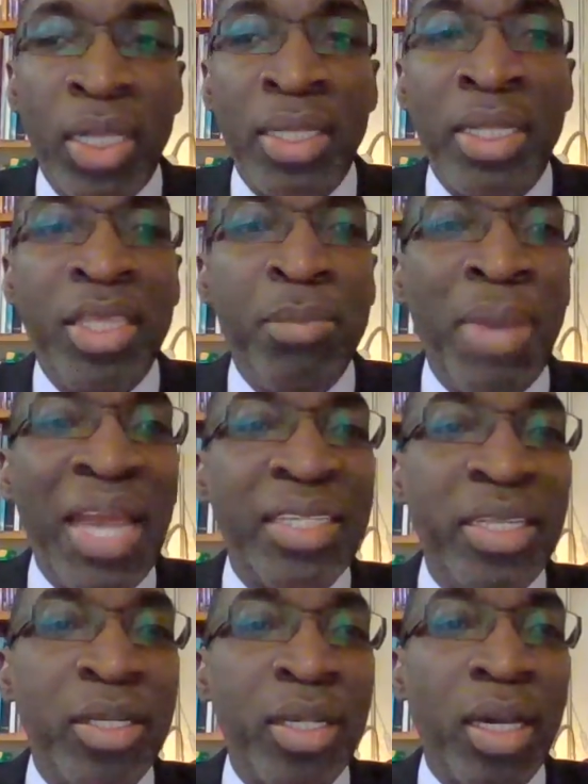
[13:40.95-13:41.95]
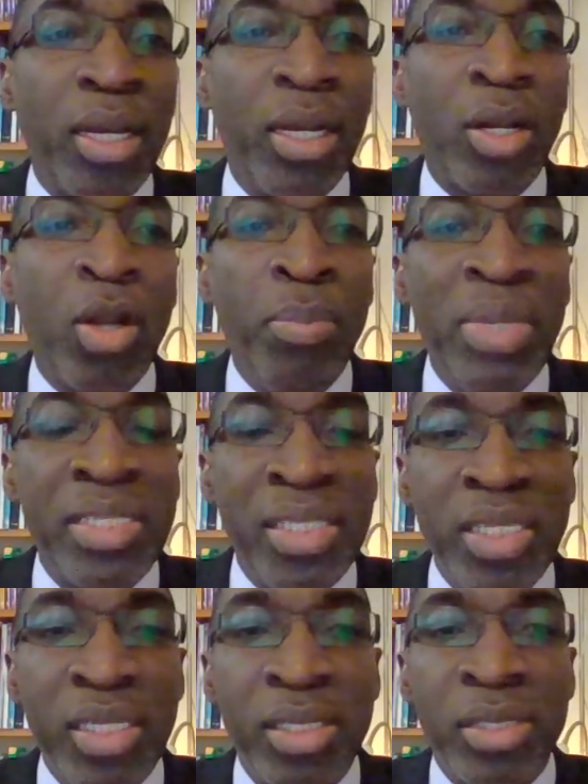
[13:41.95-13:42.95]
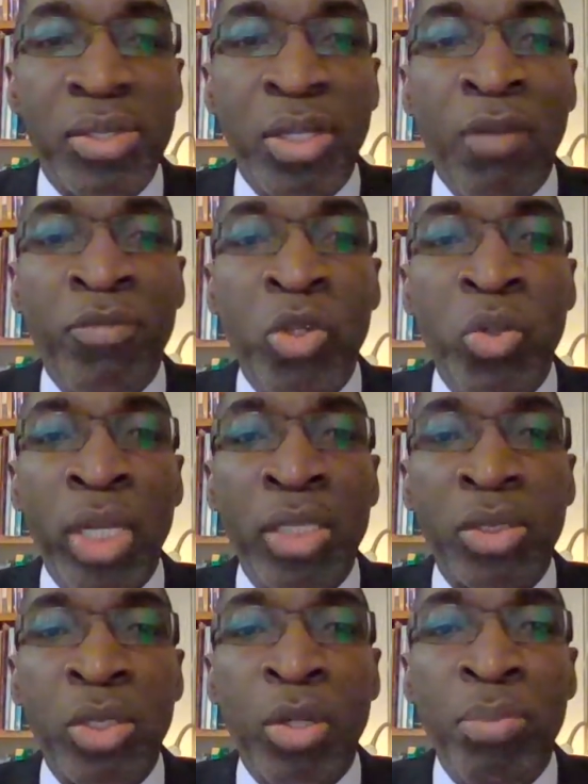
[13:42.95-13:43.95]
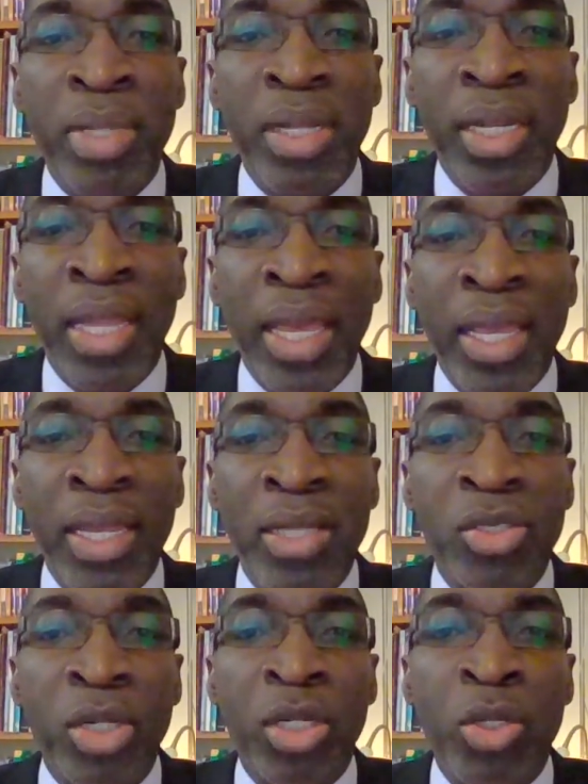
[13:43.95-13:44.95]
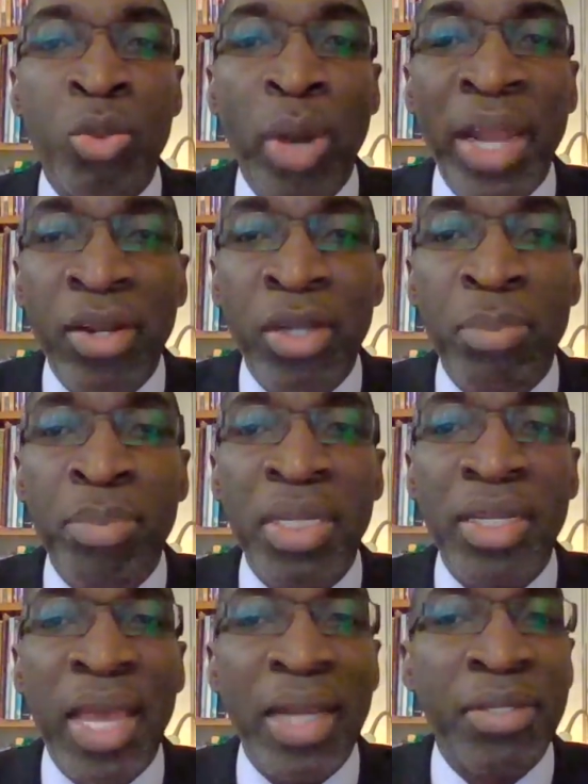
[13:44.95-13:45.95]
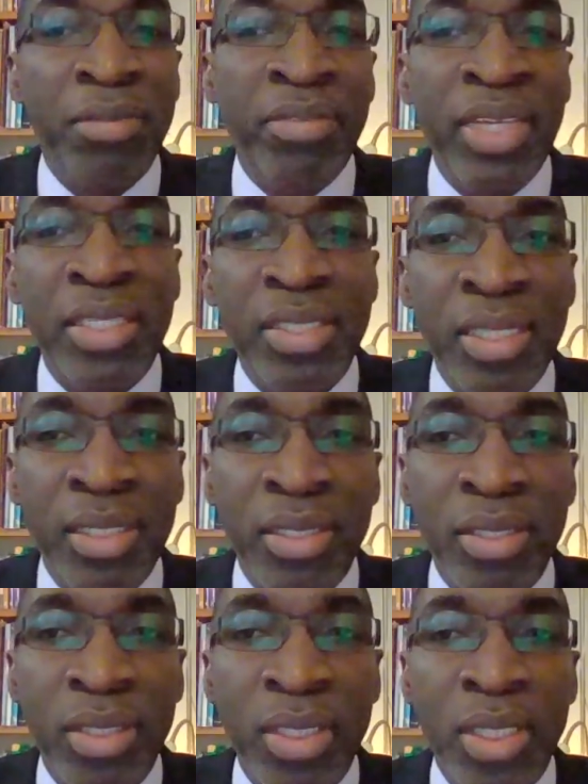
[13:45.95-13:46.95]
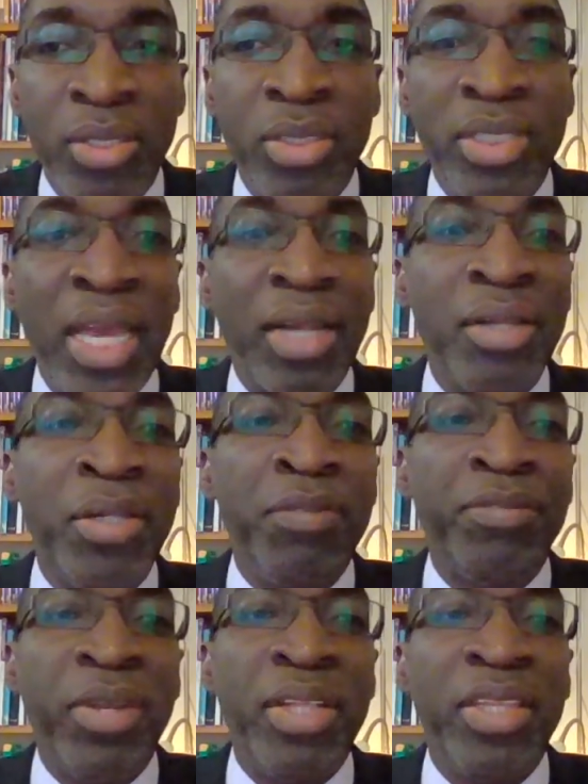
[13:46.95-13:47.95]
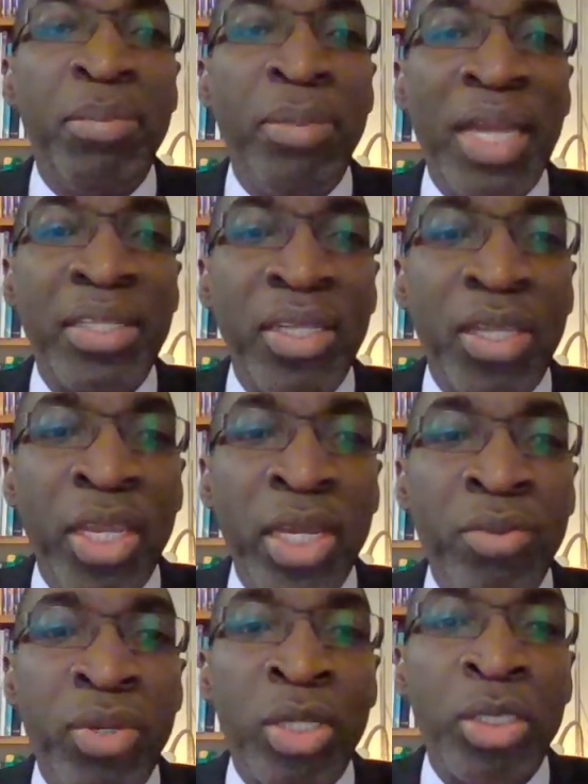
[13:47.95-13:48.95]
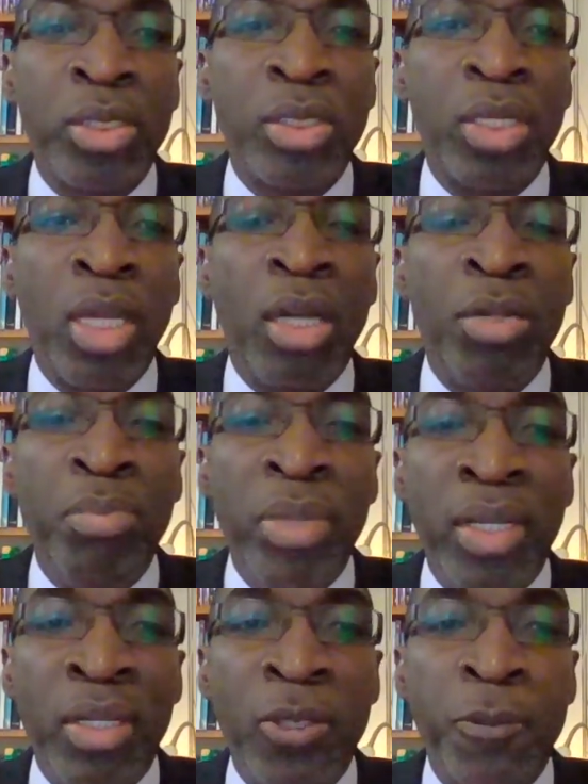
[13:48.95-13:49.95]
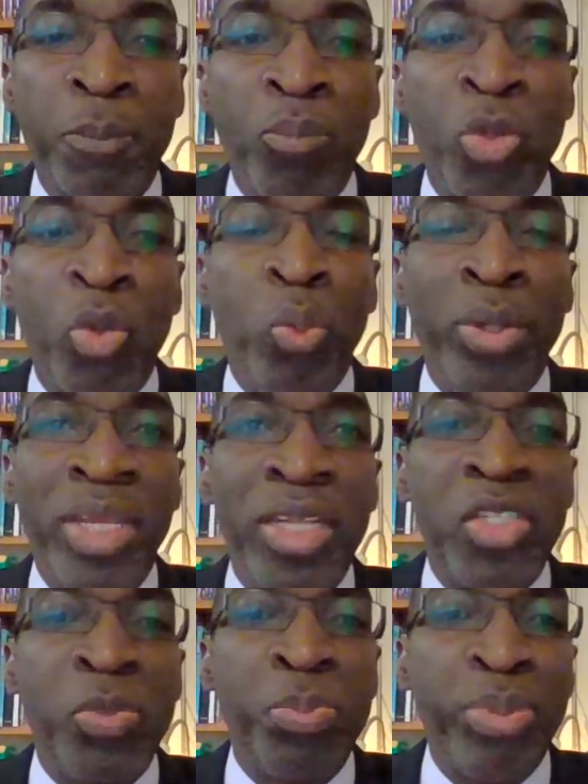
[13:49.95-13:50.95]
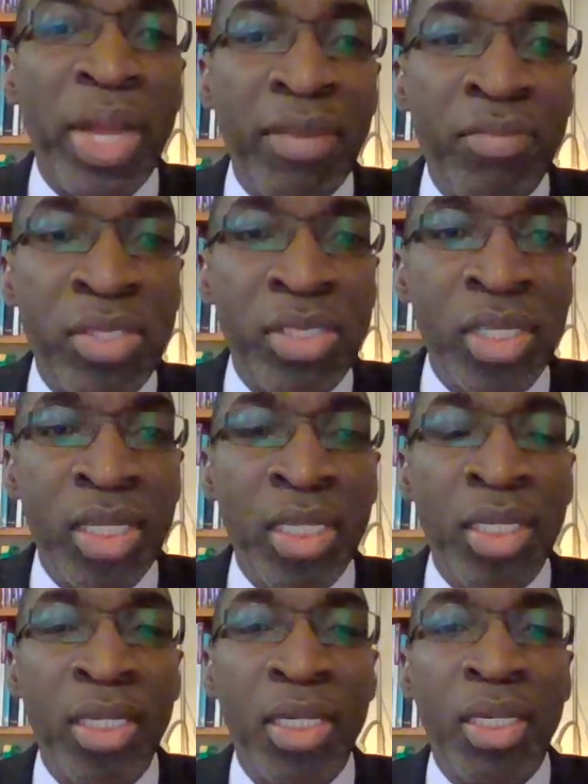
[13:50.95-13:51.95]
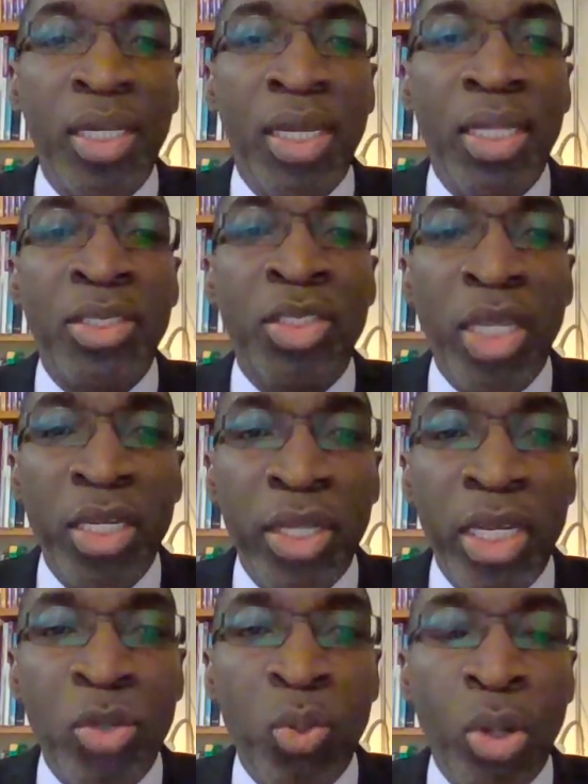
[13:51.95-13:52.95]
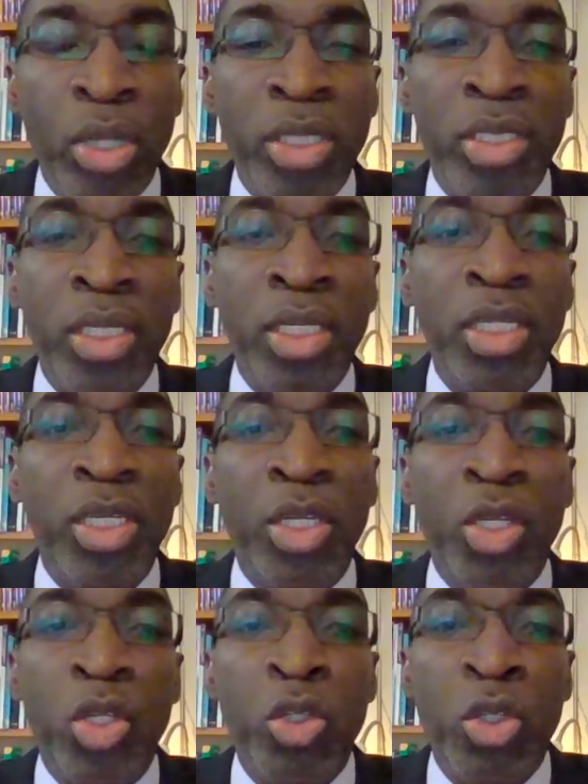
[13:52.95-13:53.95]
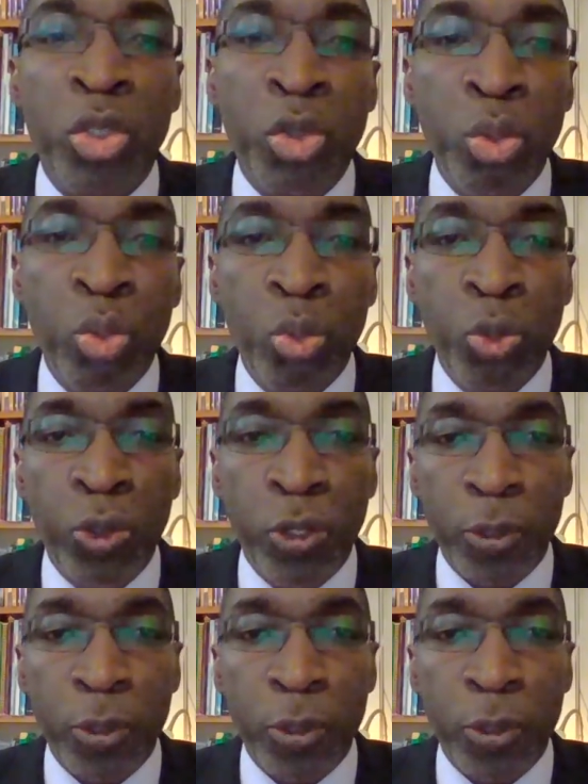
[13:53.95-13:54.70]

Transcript: The thematic committees of the UNESCO Mail Alliance are gradually being activated to tackle different thematic areas on mail, whether it's privacy, gender equality, youth,